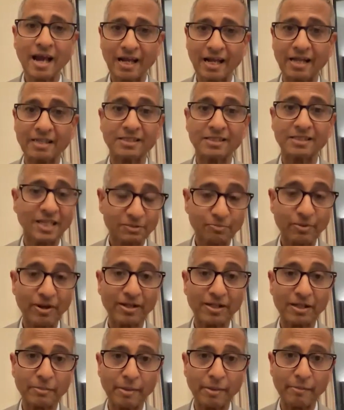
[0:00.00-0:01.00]
And this has
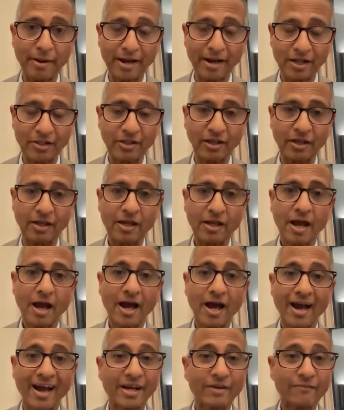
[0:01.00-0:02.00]
been the main thing.
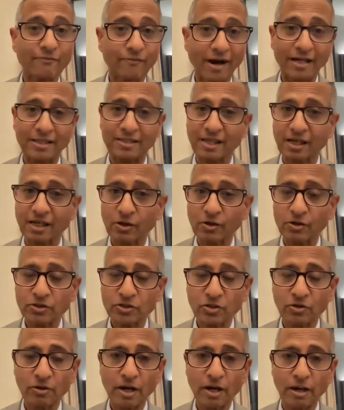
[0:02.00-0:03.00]
And I think
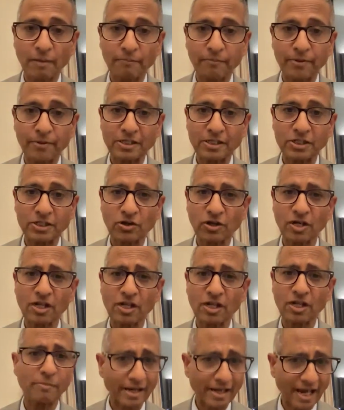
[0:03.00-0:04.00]
also President
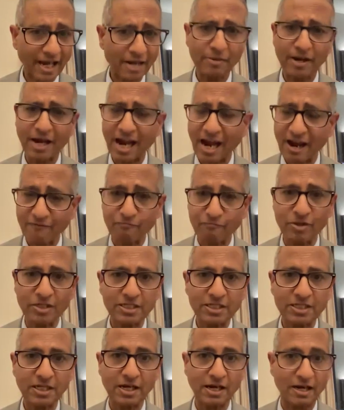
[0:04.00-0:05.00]
Solih, again, may have
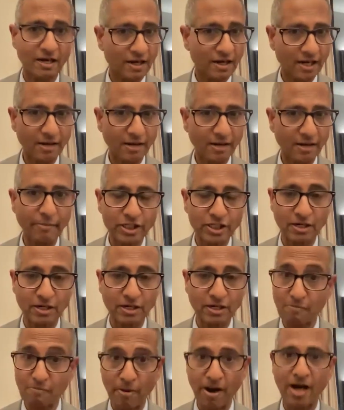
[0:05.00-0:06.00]
missed a
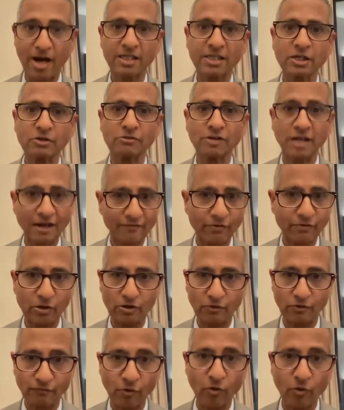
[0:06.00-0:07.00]
major mark he could have
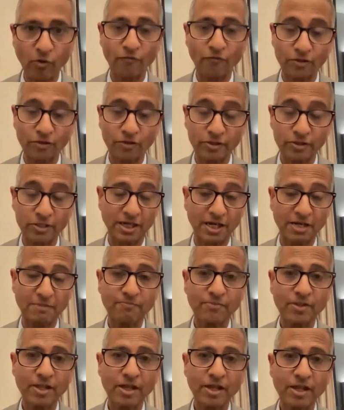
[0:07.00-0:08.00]
gone for this time.
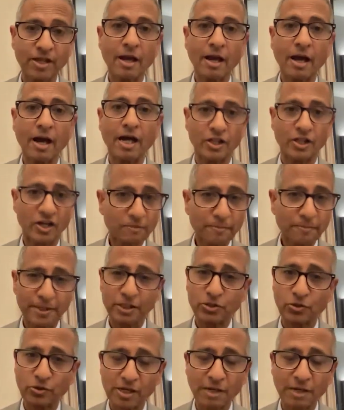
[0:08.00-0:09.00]
A lot of people are
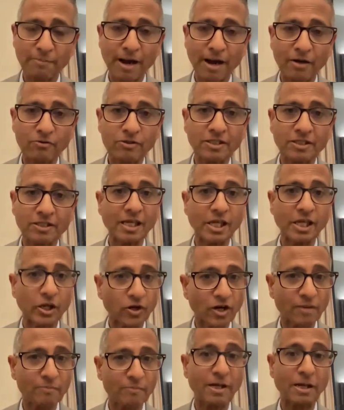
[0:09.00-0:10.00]
talking about the
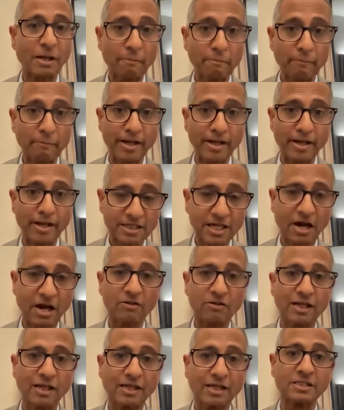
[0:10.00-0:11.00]
economic
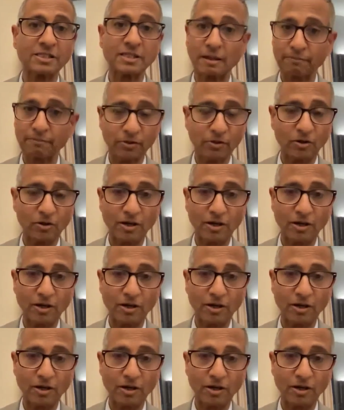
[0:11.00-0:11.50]
meltdown that is up,